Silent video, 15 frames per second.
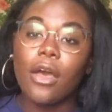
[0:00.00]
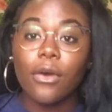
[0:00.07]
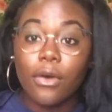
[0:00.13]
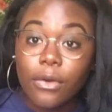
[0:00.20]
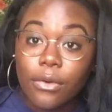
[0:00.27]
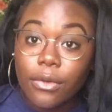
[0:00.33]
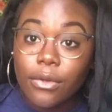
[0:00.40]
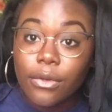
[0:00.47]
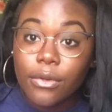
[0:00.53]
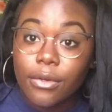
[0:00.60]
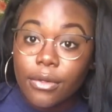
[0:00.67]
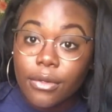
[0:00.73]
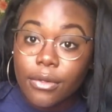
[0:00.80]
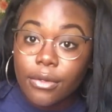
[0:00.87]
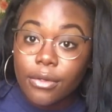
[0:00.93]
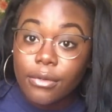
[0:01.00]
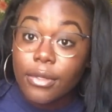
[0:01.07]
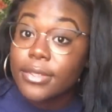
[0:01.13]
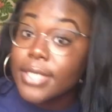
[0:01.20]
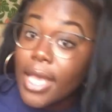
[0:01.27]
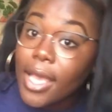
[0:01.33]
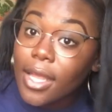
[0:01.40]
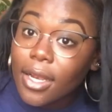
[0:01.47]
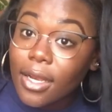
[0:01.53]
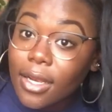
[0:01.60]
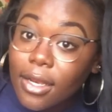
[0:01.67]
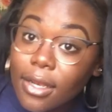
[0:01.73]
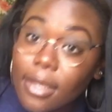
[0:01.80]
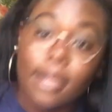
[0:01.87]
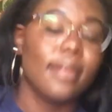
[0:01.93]
oh, what was that?
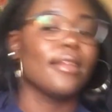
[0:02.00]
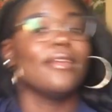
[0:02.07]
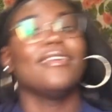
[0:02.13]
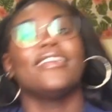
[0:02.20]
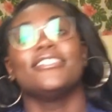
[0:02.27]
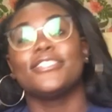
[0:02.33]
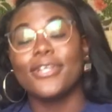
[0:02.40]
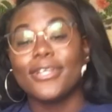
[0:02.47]
And